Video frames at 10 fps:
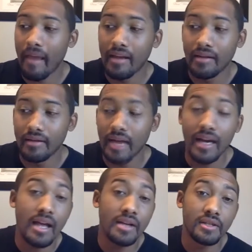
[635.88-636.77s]

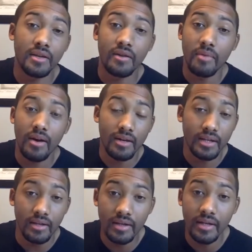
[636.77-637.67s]
psychologists here in America need
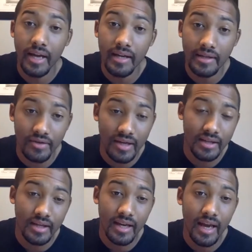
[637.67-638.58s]
to look at and try to
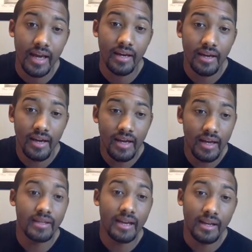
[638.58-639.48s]
see, hey,
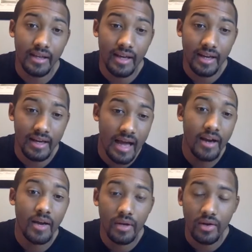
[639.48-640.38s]
is that a thing, and how
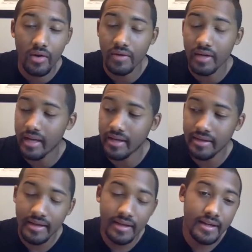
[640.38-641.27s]
can we get over
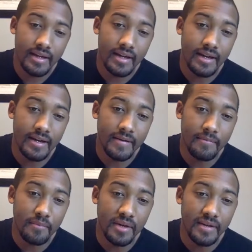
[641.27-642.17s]
that?
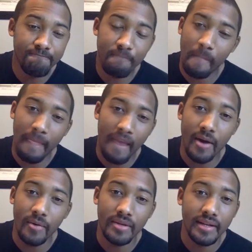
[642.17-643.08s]
But I
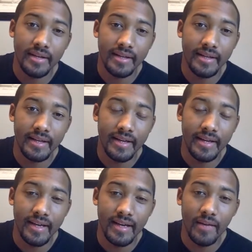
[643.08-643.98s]
don't think that
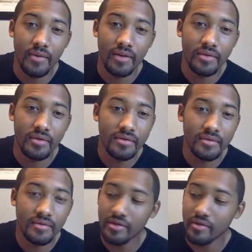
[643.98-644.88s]
anyone will
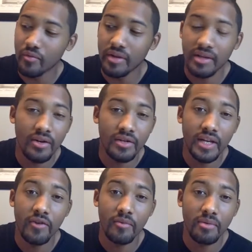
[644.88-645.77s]
risk their
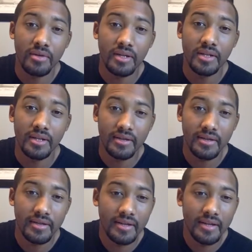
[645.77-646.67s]
tenured position
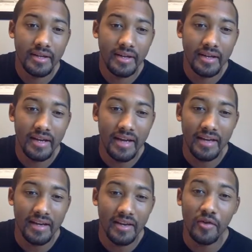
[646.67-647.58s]
at
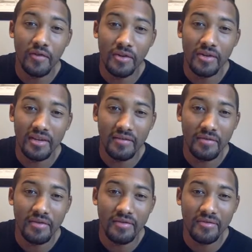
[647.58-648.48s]
a university
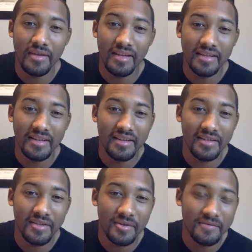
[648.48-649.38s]
for that study. So